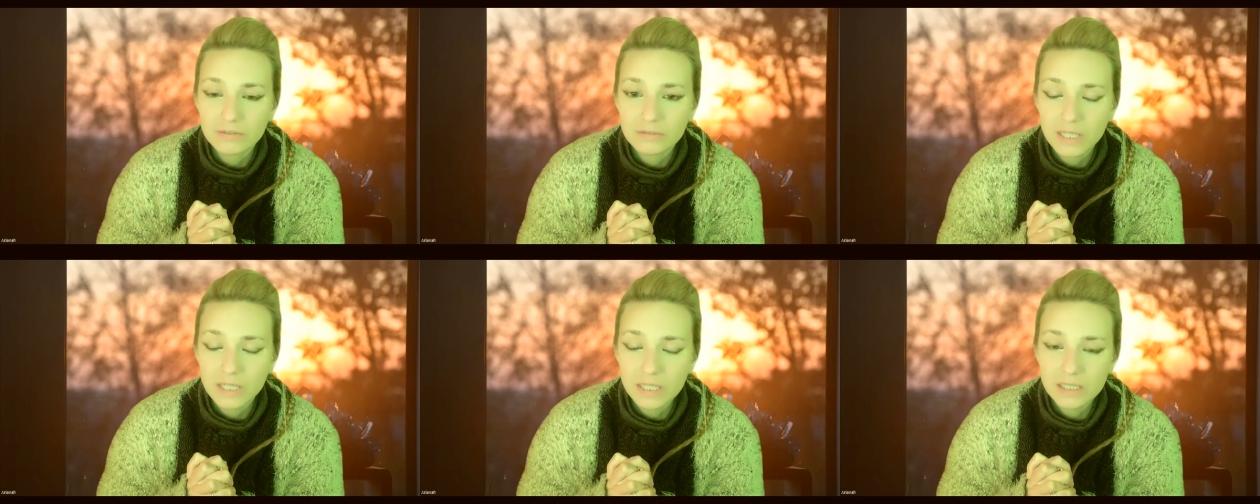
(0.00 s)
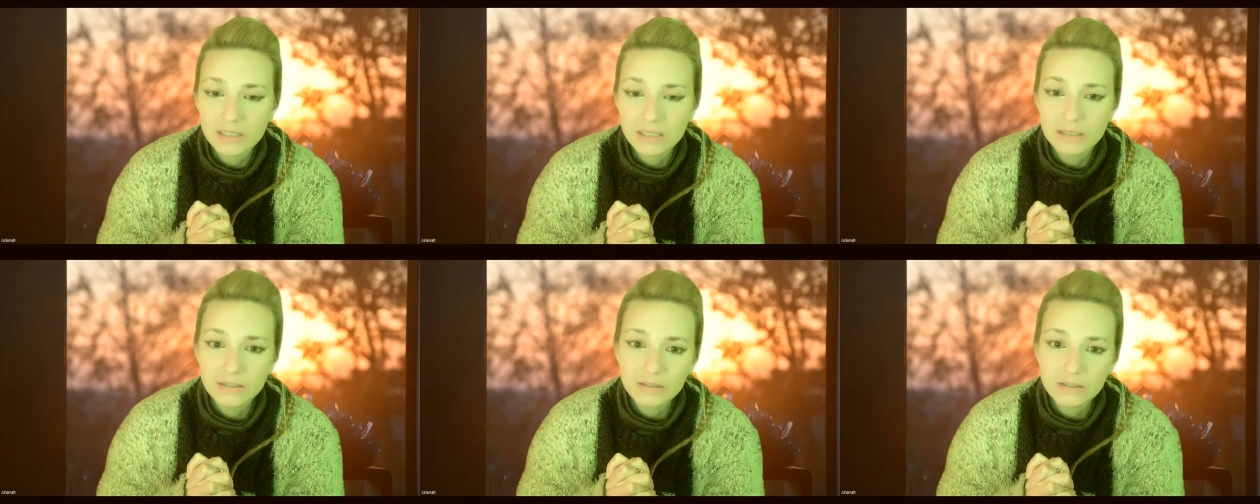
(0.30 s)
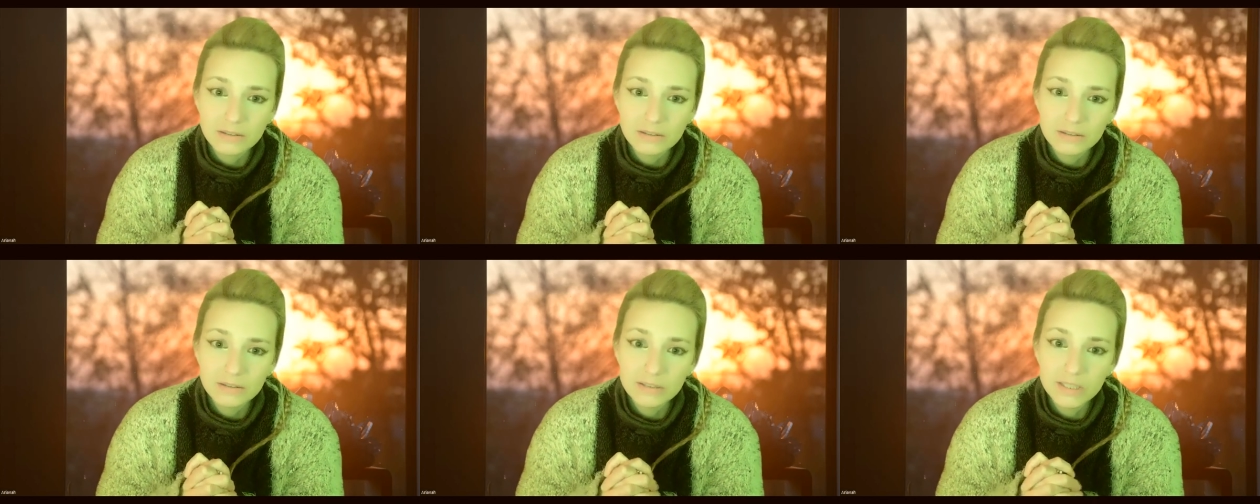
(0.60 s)
well, they
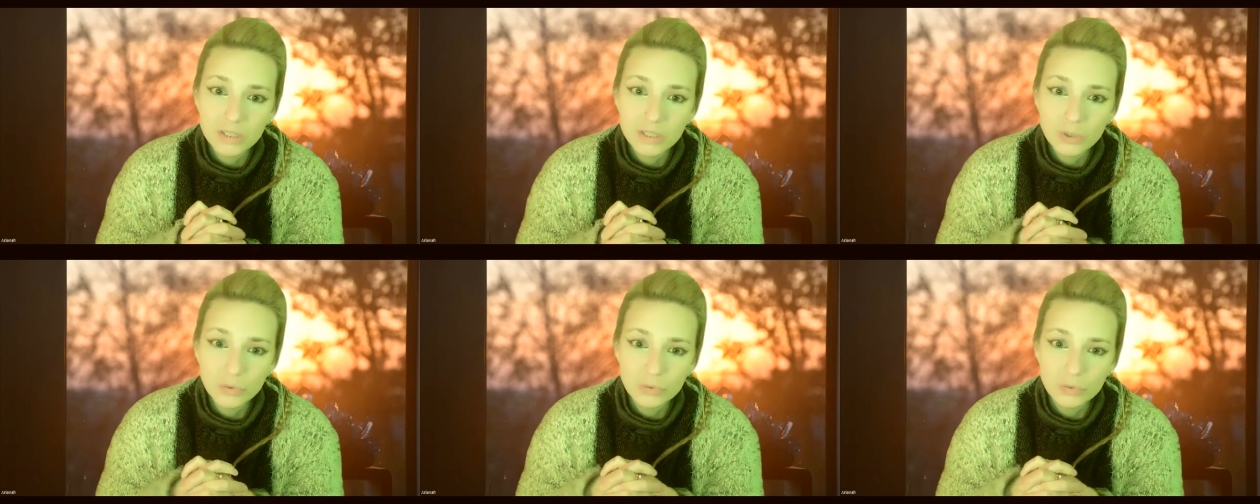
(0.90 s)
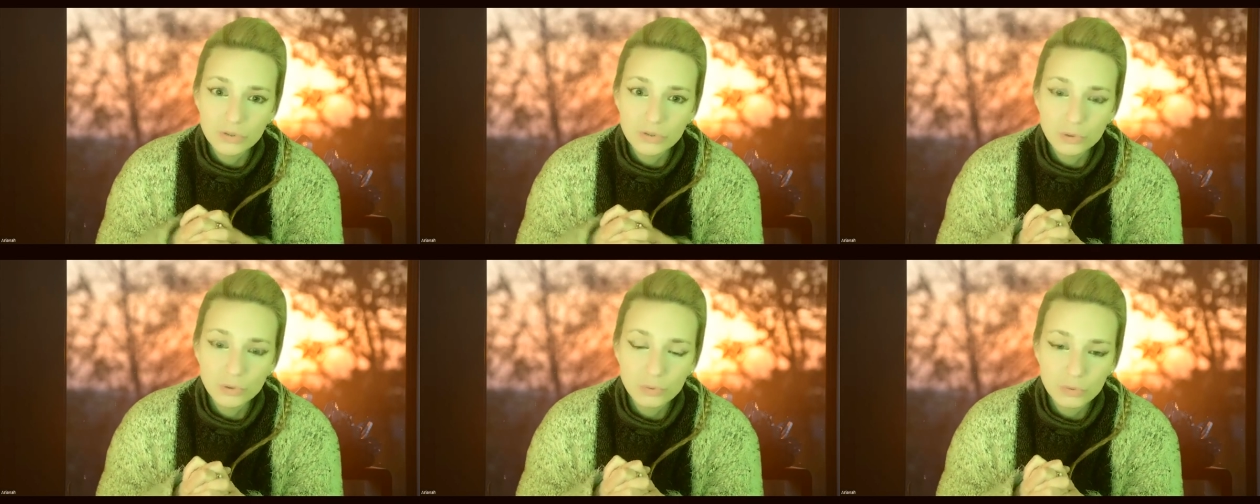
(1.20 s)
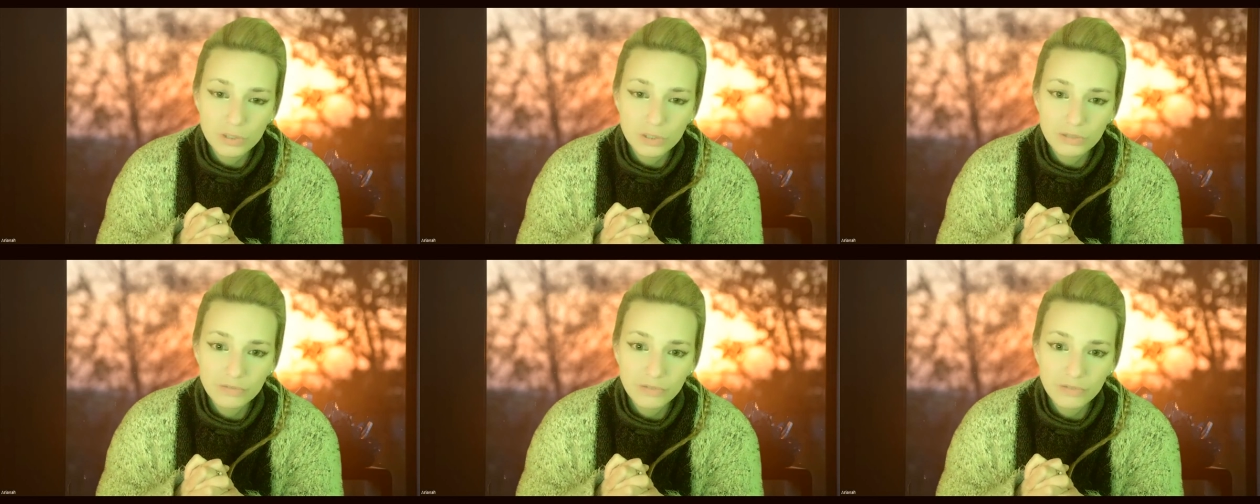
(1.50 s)
they use the
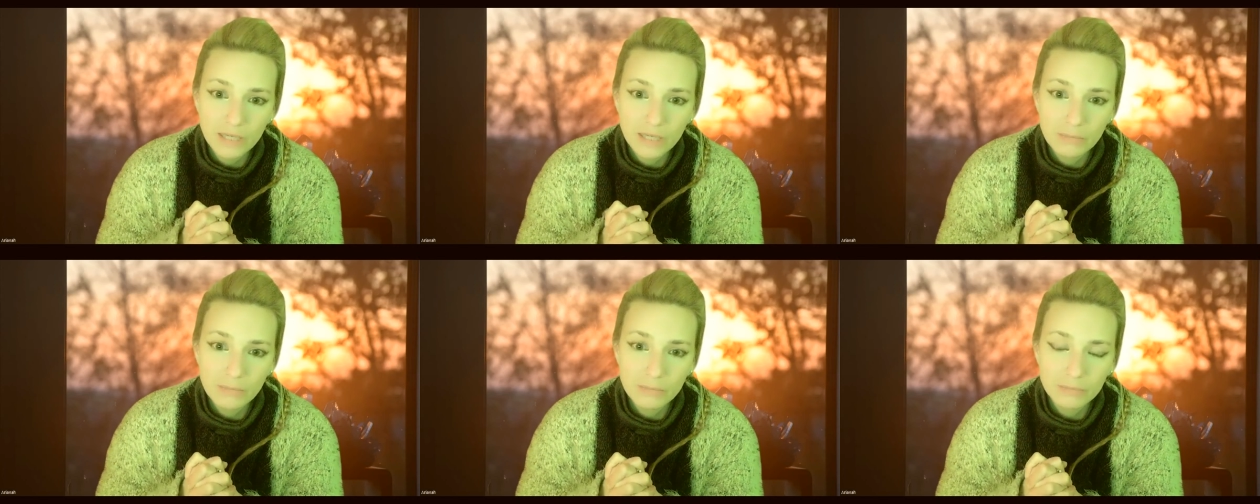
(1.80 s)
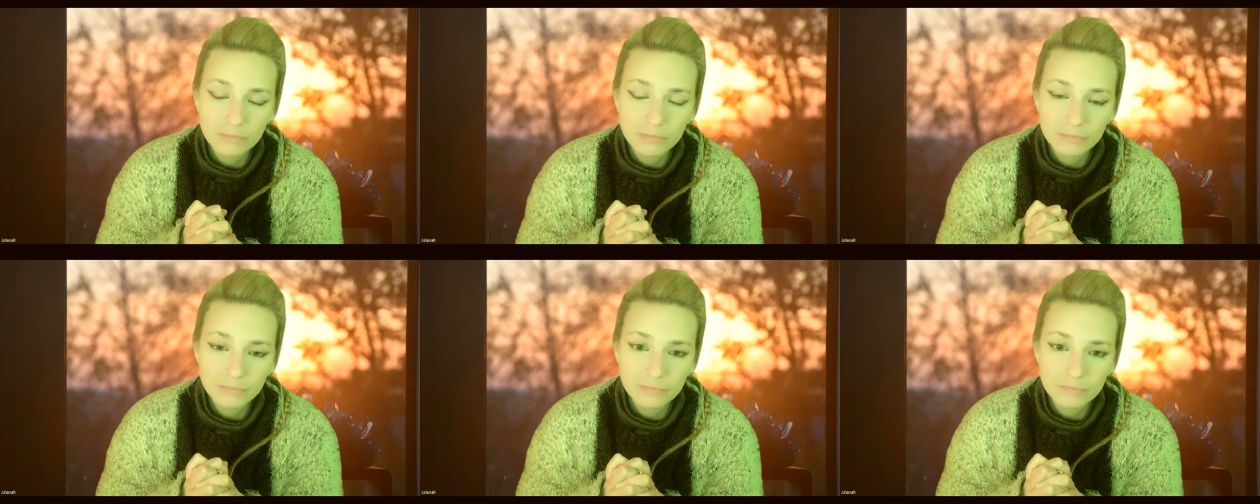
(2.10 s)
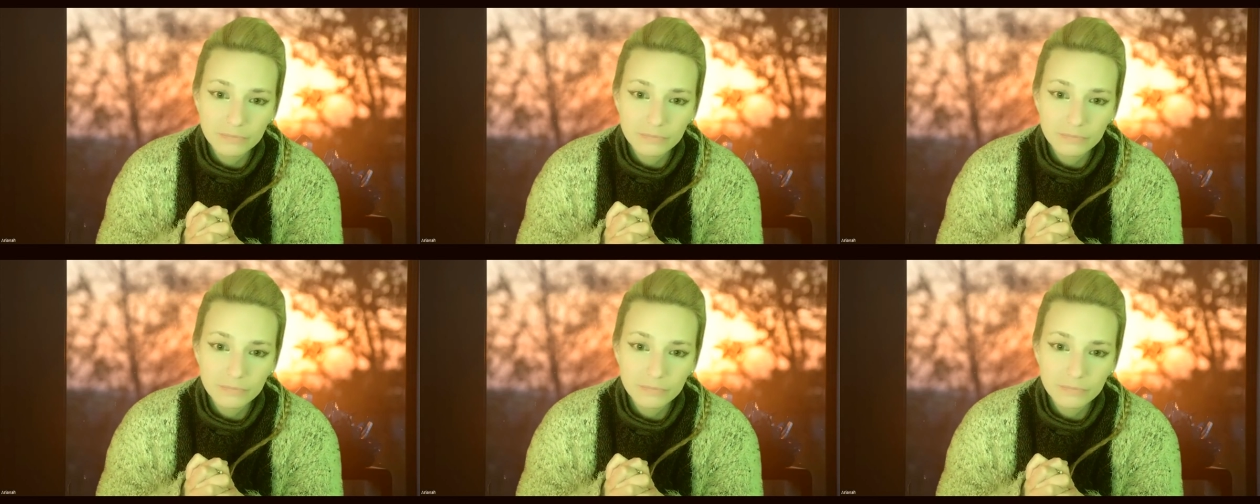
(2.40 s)
twin flame